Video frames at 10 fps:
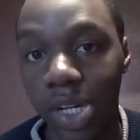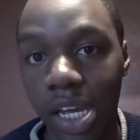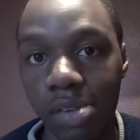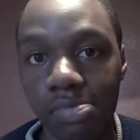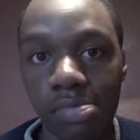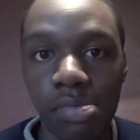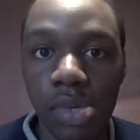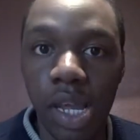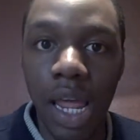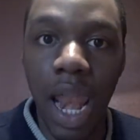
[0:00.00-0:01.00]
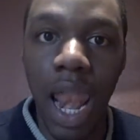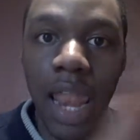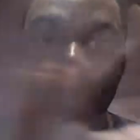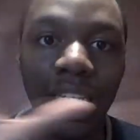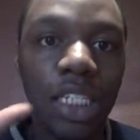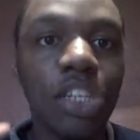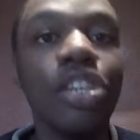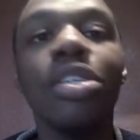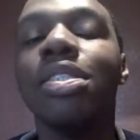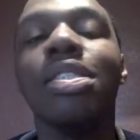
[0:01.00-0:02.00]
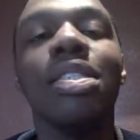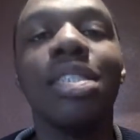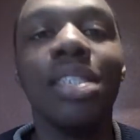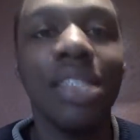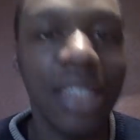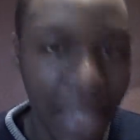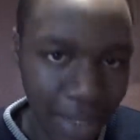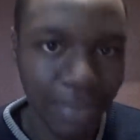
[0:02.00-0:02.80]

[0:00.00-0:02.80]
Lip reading: then, laters.